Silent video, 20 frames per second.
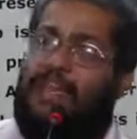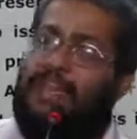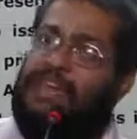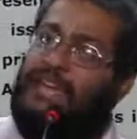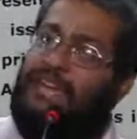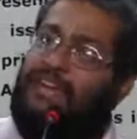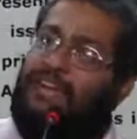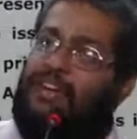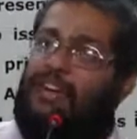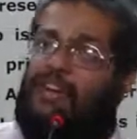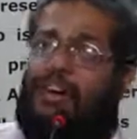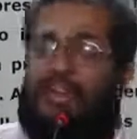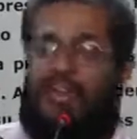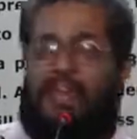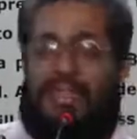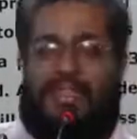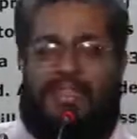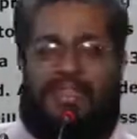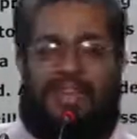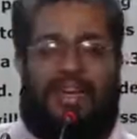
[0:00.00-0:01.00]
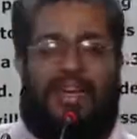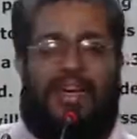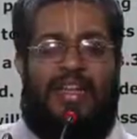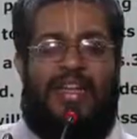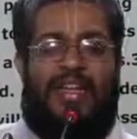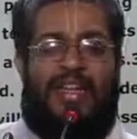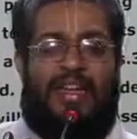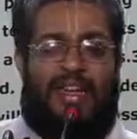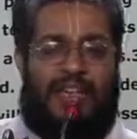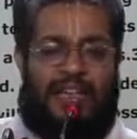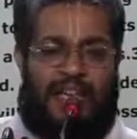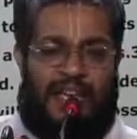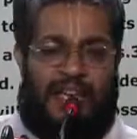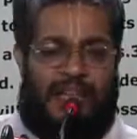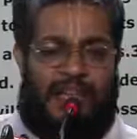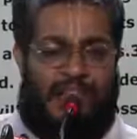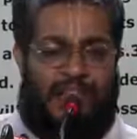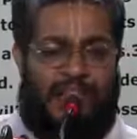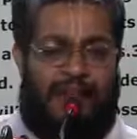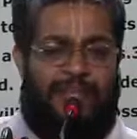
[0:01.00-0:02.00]
If R is greater than
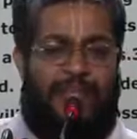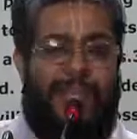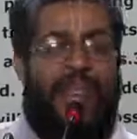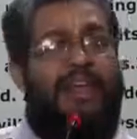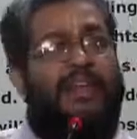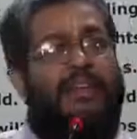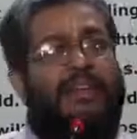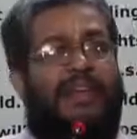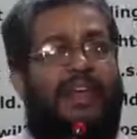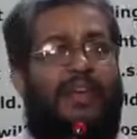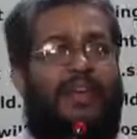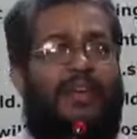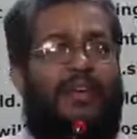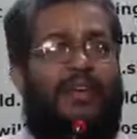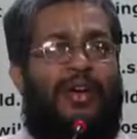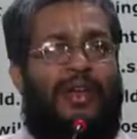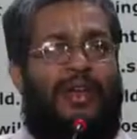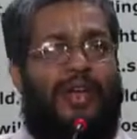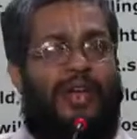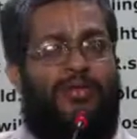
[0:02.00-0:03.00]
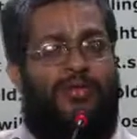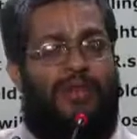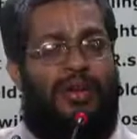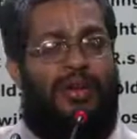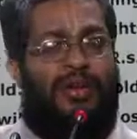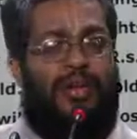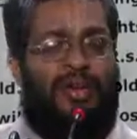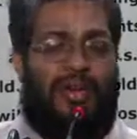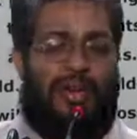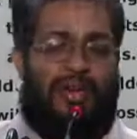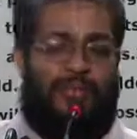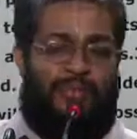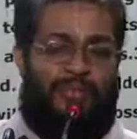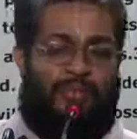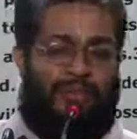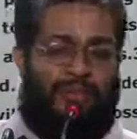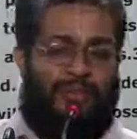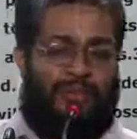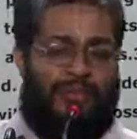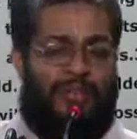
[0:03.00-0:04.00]
KE, then you are able to earn
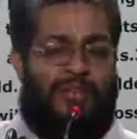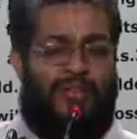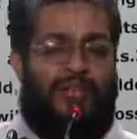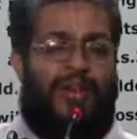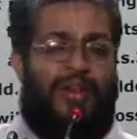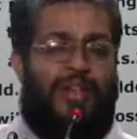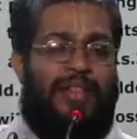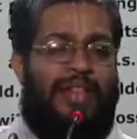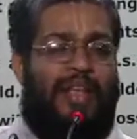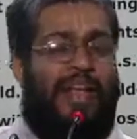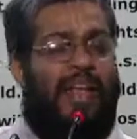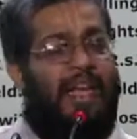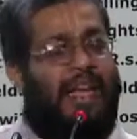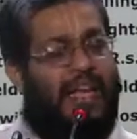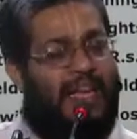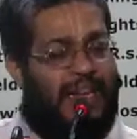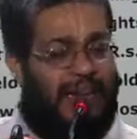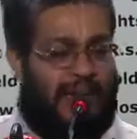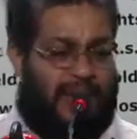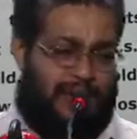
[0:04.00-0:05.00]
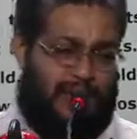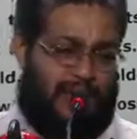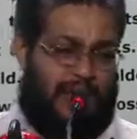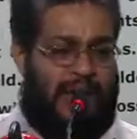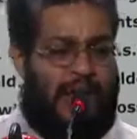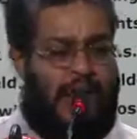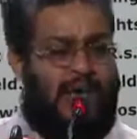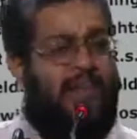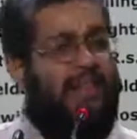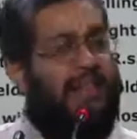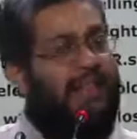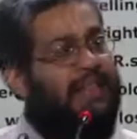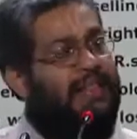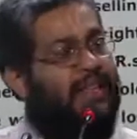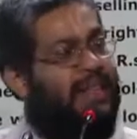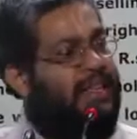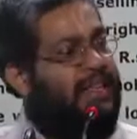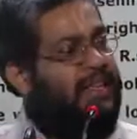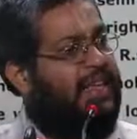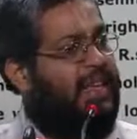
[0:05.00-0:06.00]
more than what they require,
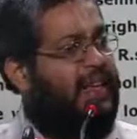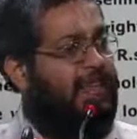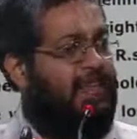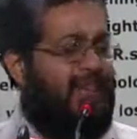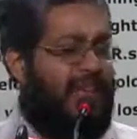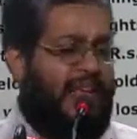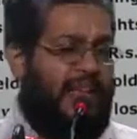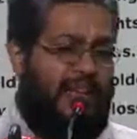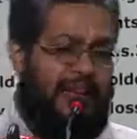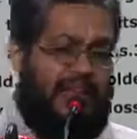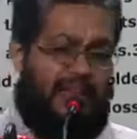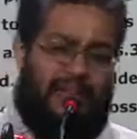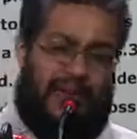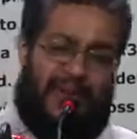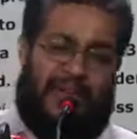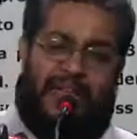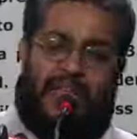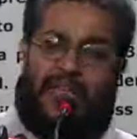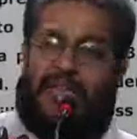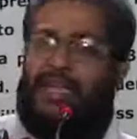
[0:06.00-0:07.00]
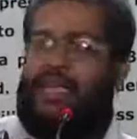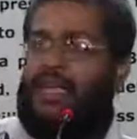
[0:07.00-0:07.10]
then keep their money.